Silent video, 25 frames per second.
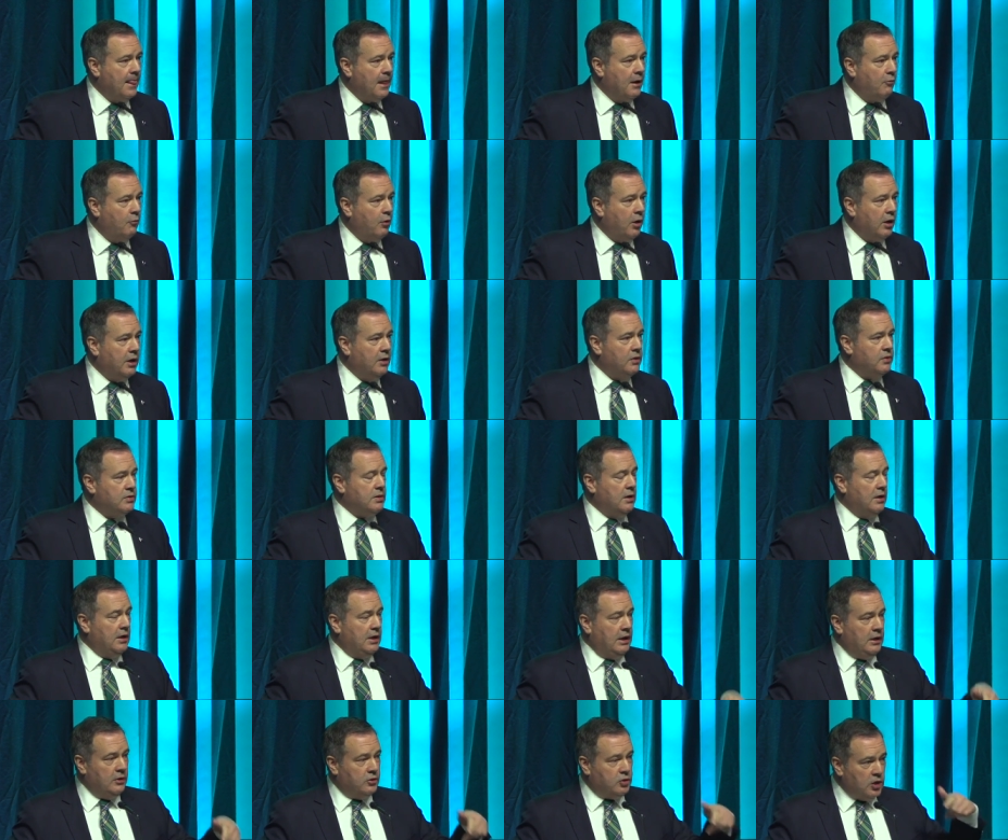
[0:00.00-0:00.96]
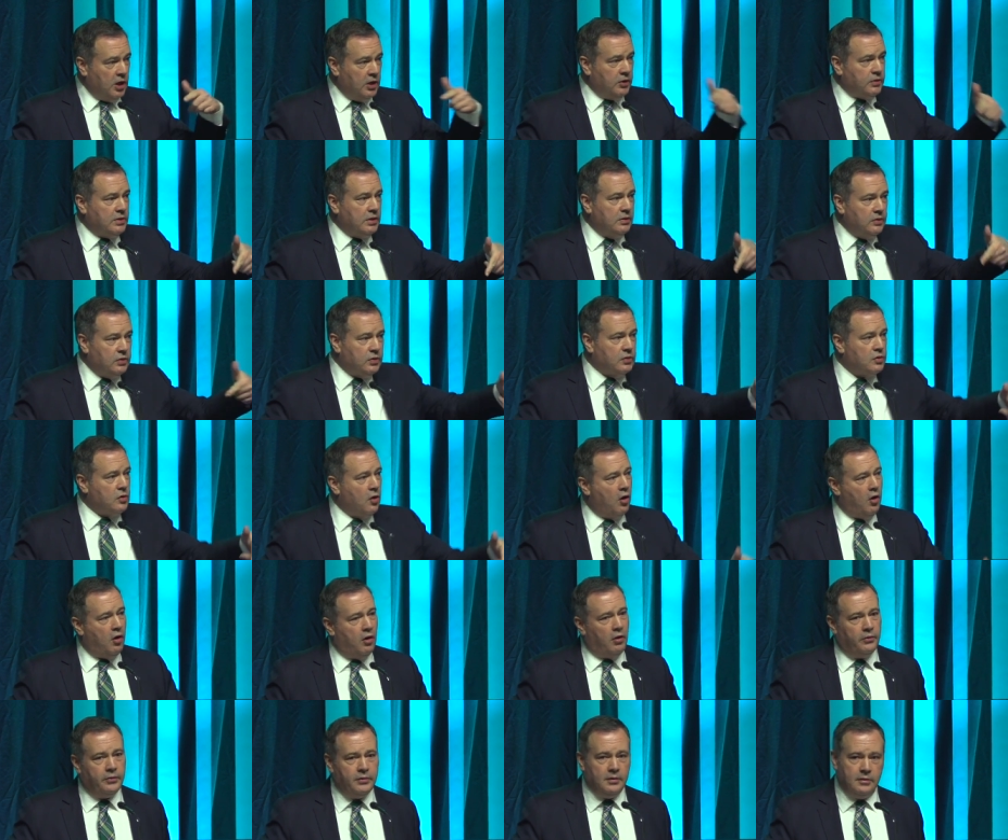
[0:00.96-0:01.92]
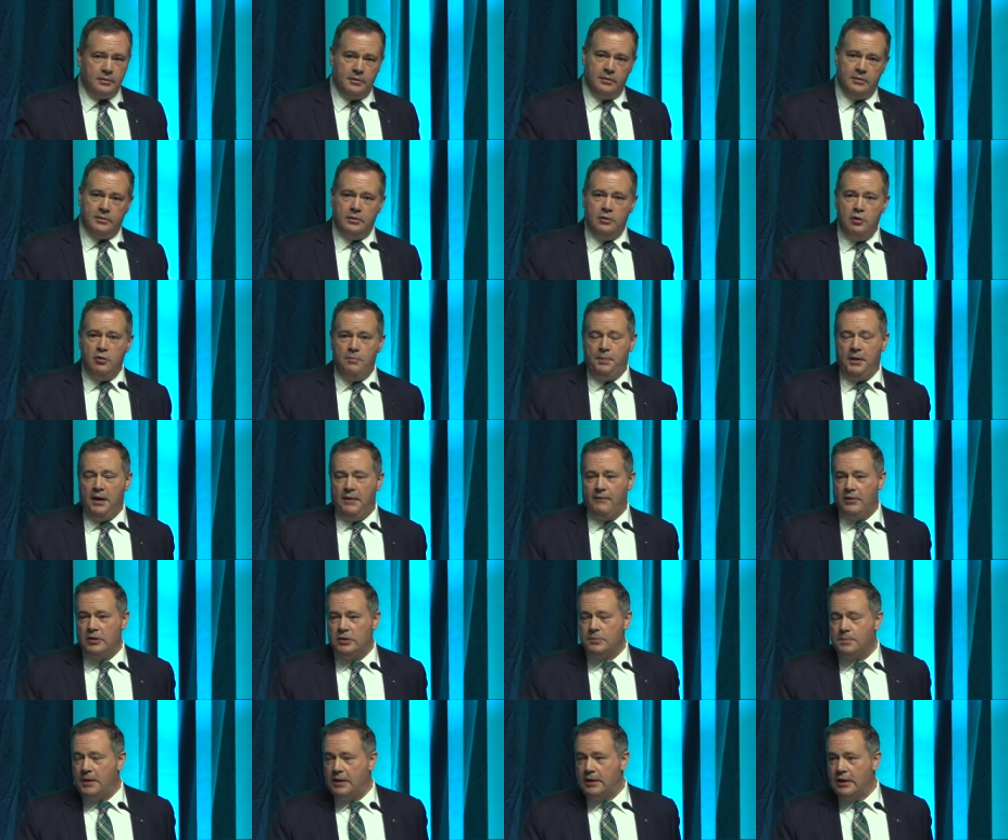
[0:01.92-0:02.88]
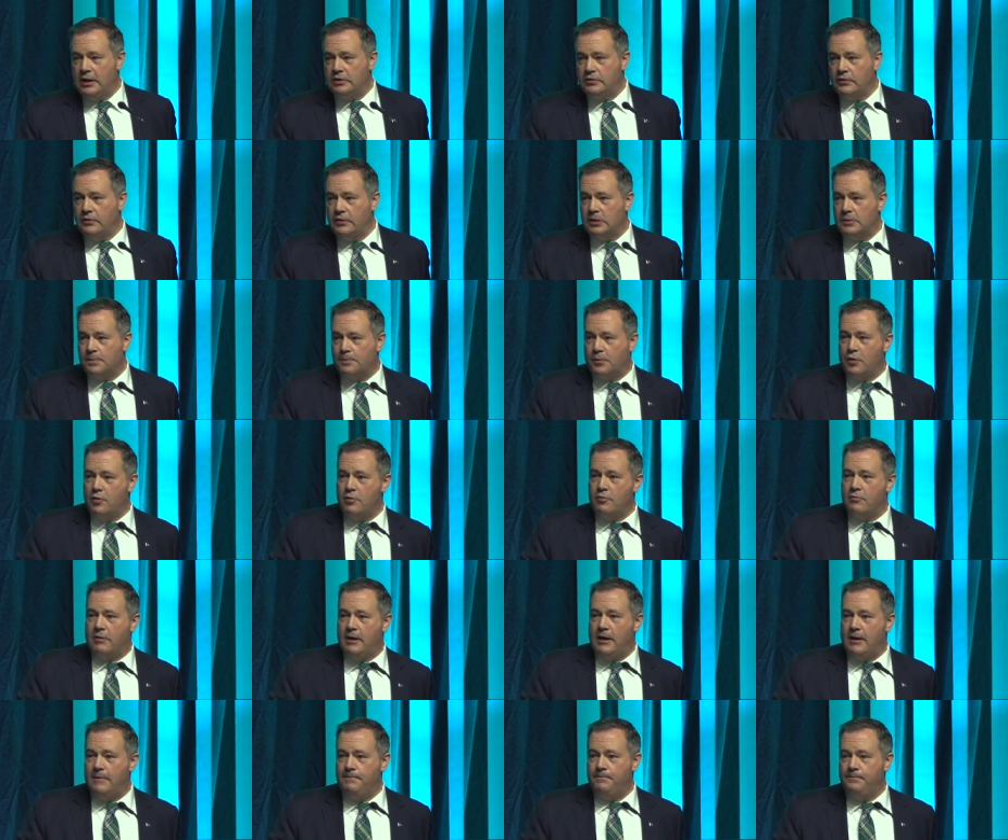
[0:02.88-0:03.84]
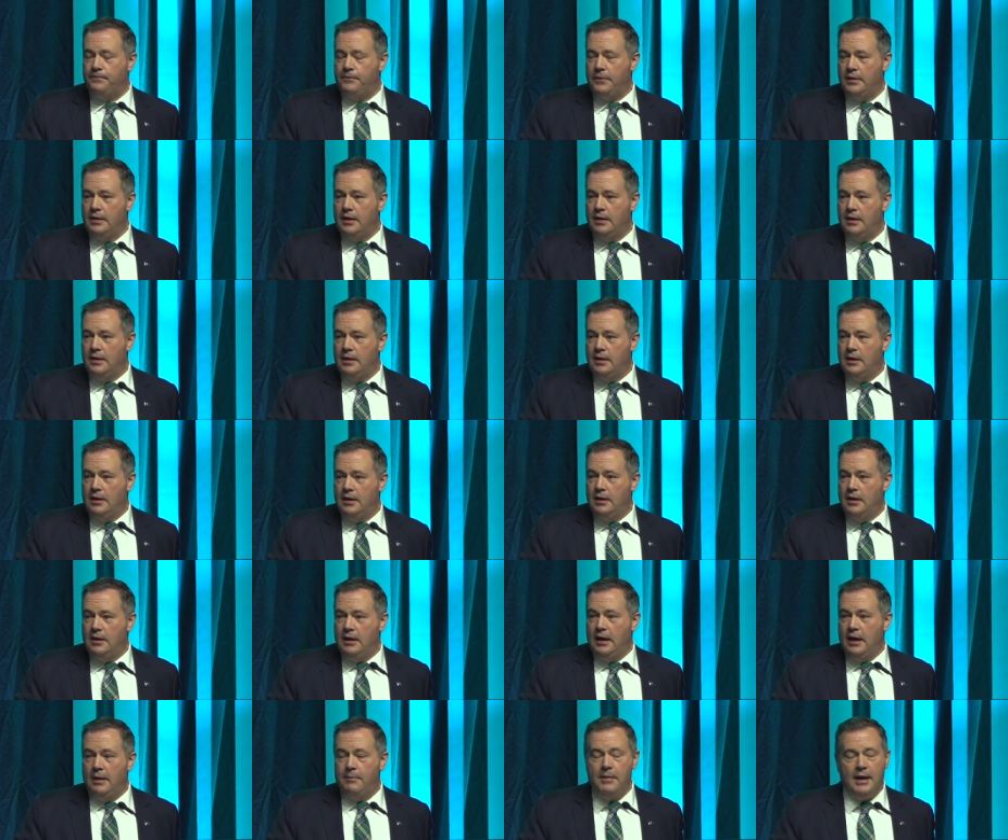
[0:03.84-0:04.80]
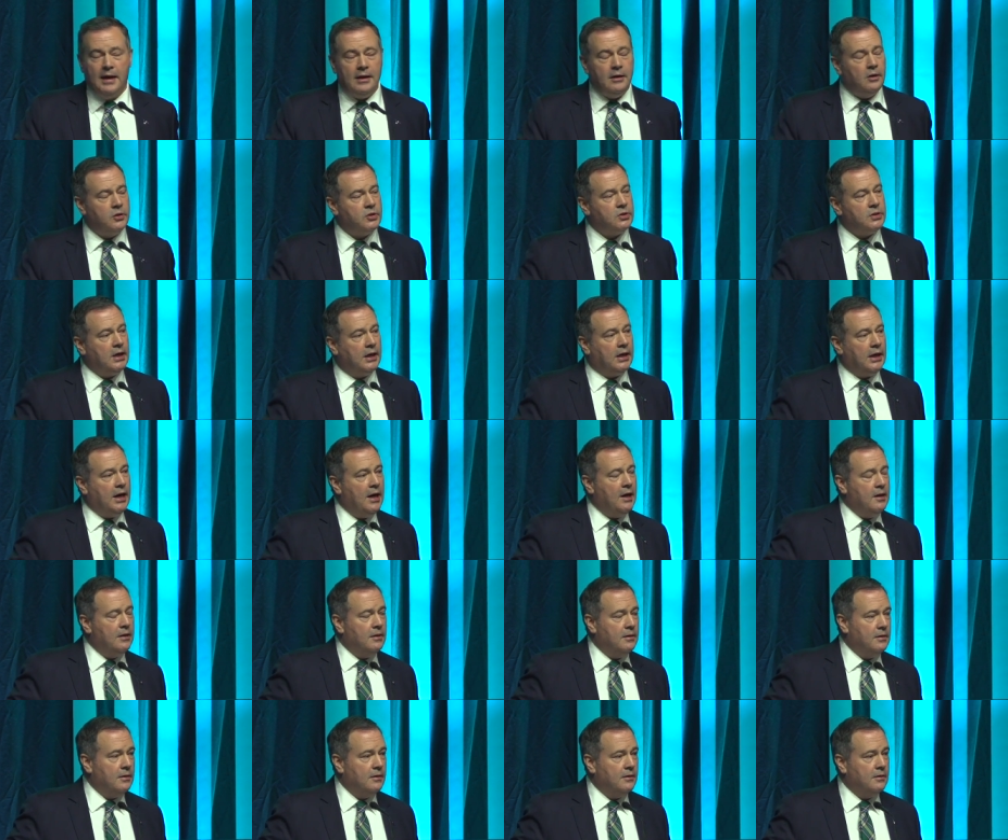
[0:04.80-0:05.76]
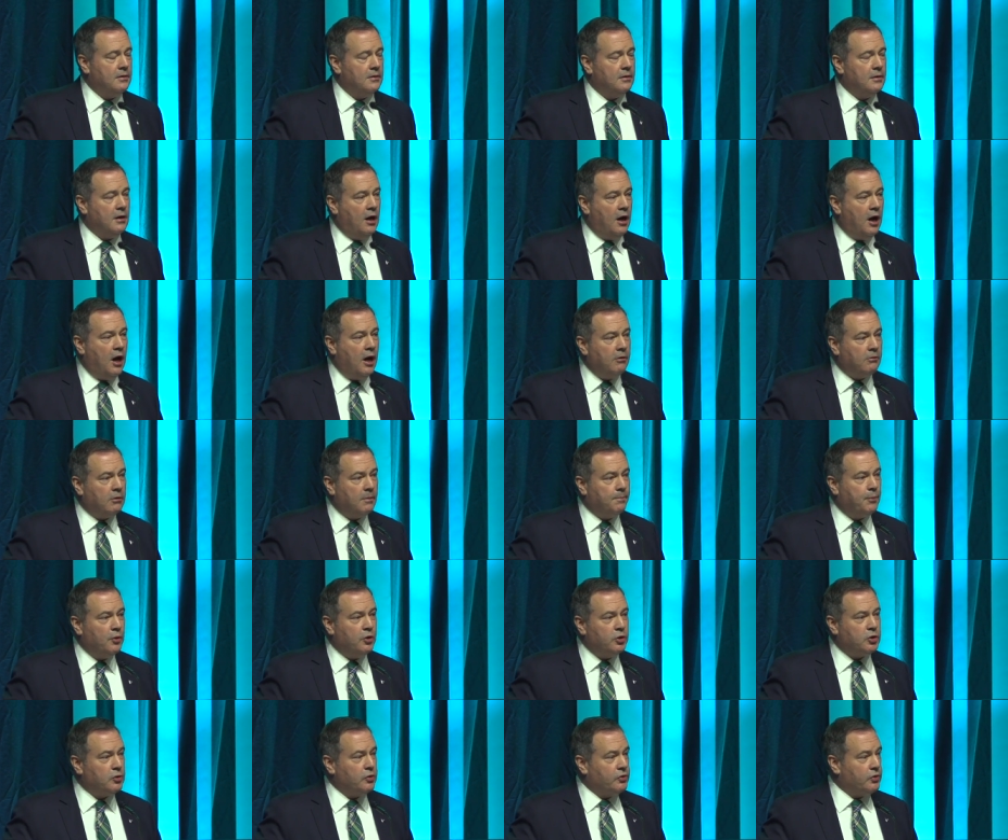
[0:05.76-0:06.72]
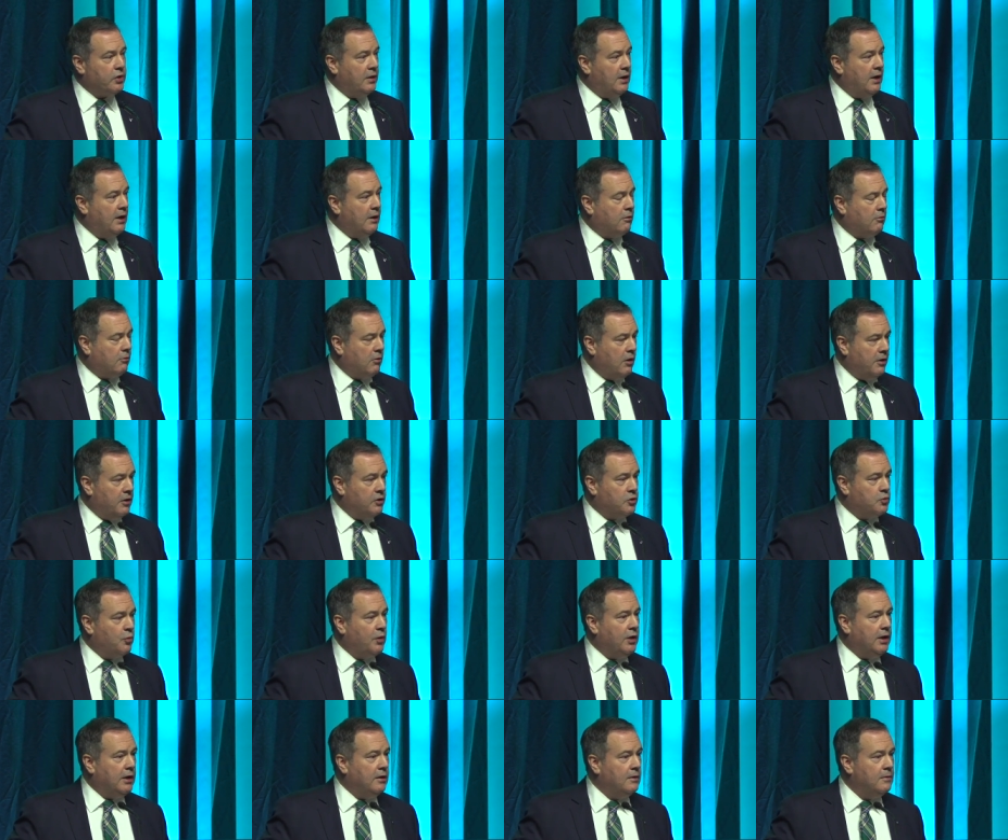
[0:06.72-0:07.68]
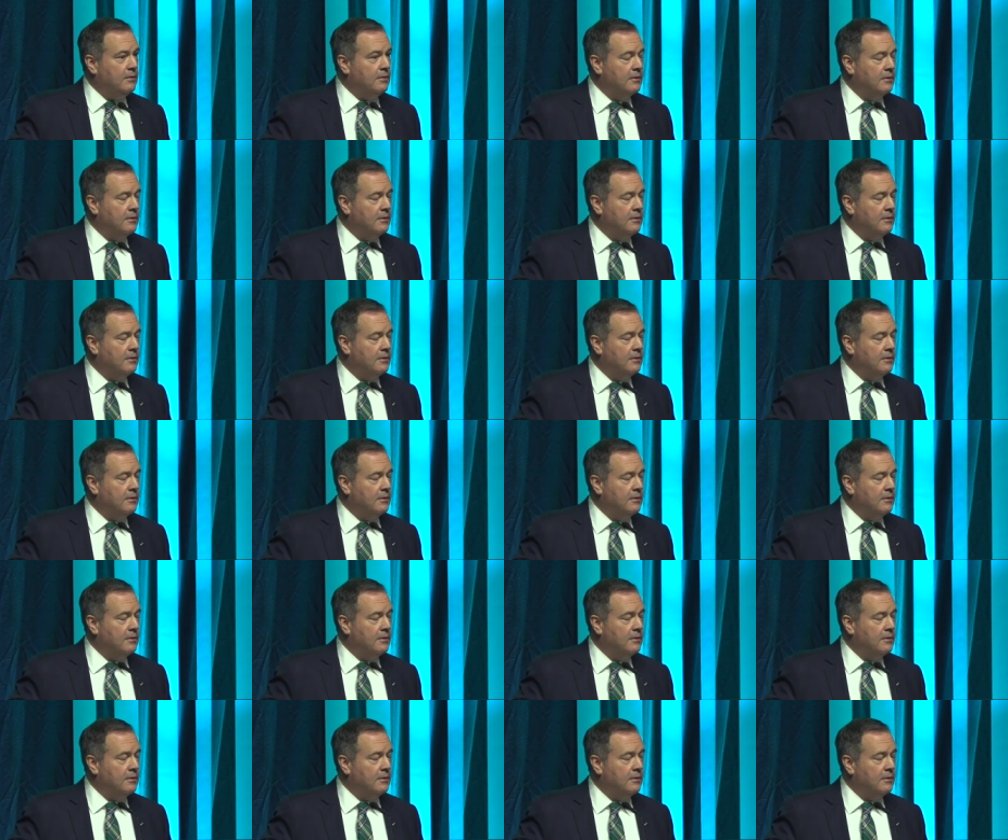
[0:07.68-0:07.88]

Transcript: where his, he just installed new pivots because of this program and managed to get 100 bushels an acre on his wheat